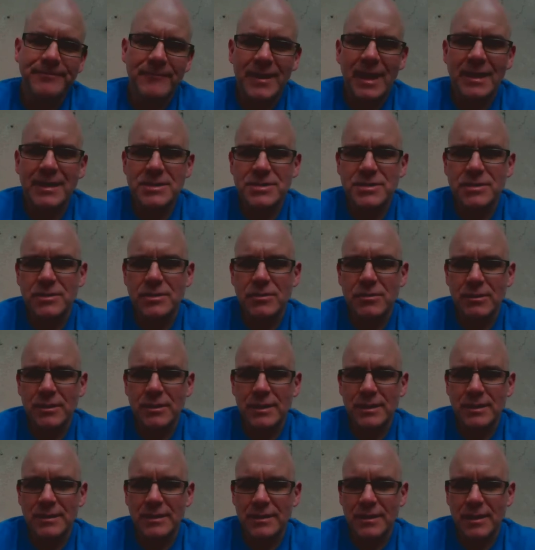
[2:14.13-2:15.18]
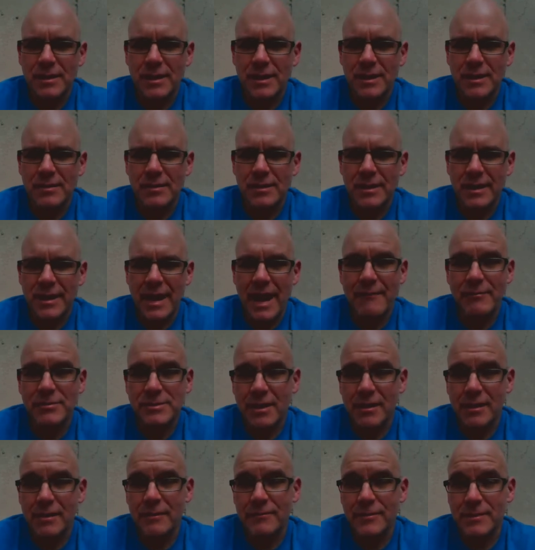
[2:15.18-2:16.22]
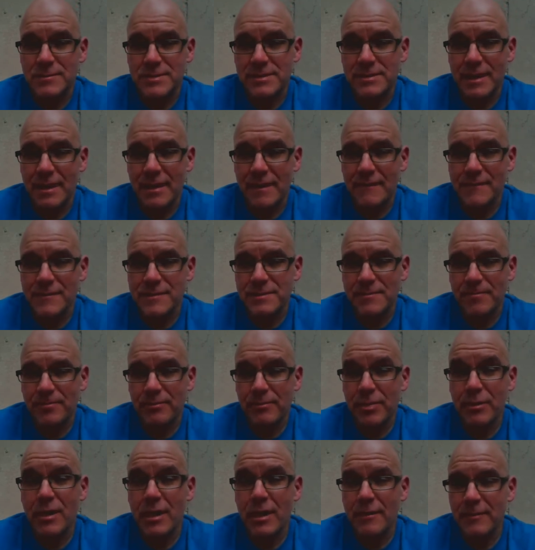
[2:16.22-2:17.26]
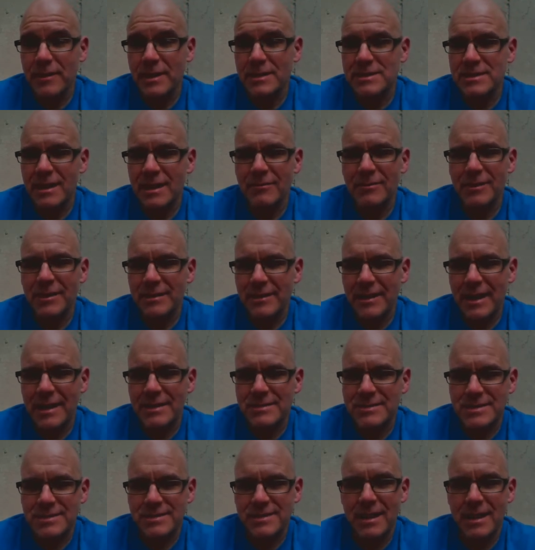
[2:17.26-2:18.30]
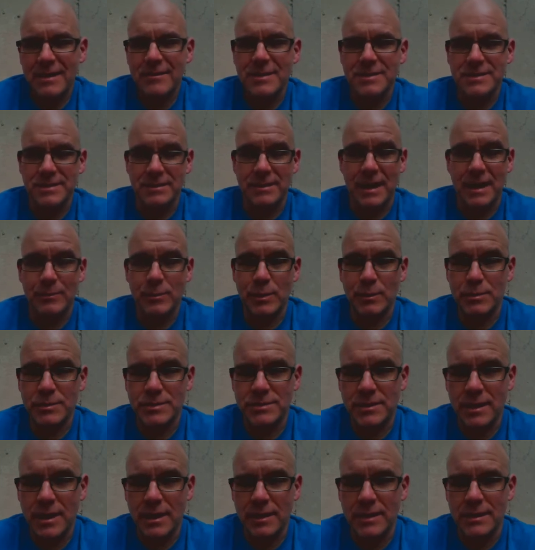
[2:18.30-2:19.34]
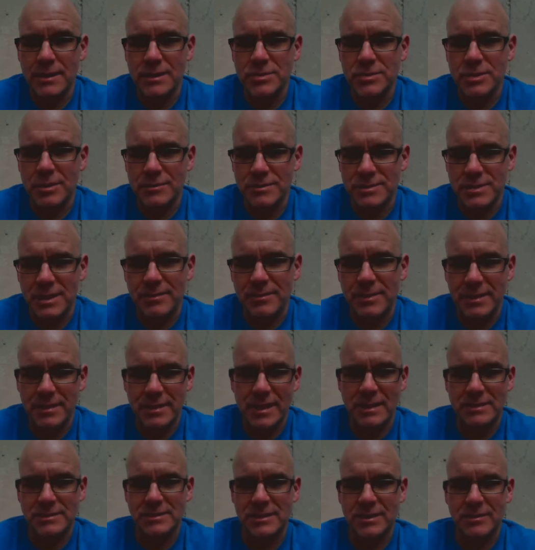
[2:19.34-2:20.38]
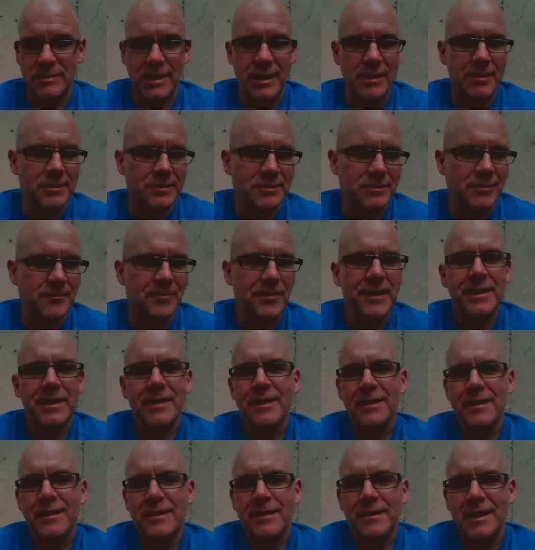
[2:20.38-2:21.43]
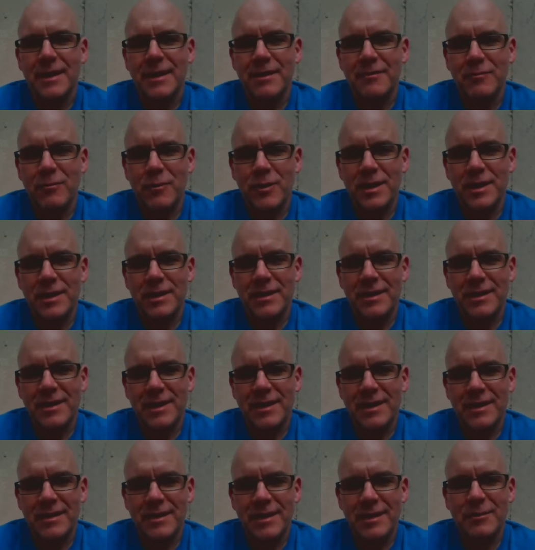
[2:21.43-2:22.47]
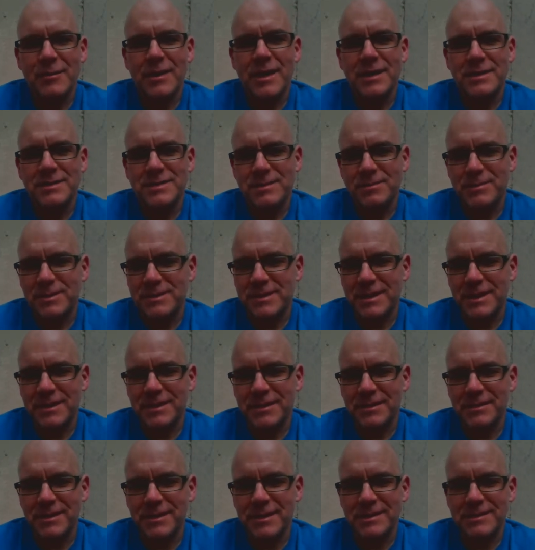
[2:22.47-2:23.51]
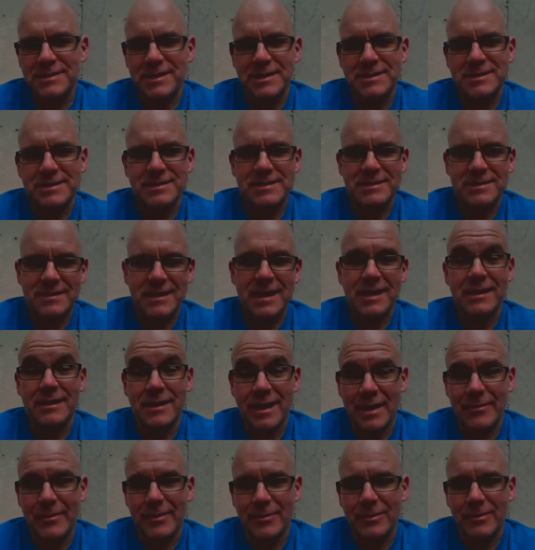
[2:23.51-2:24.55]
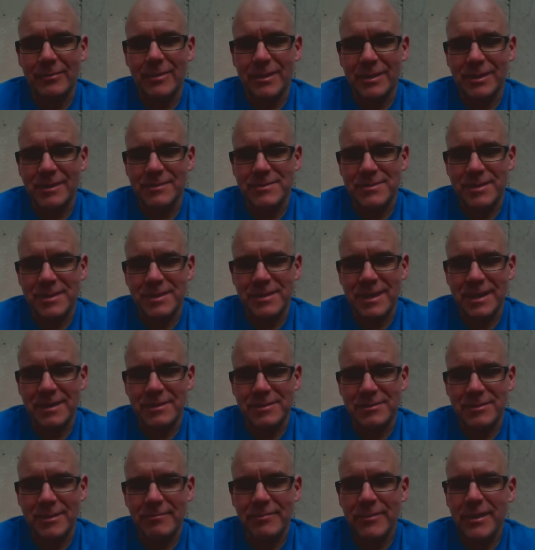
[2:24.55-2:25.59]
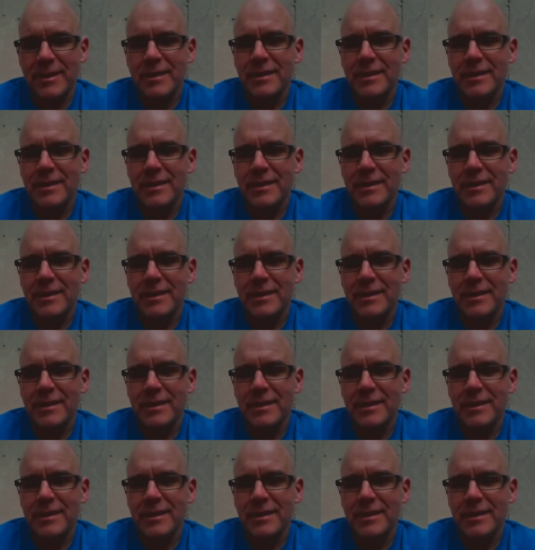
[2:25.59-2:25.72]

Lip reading: I guess you'd call it an avatar of themselves, but often it's not really that. It's just kind of this gaming persona that shows up, and that's their character. I have one acquaintance in particular. It's kind of comical when it comes right down to it.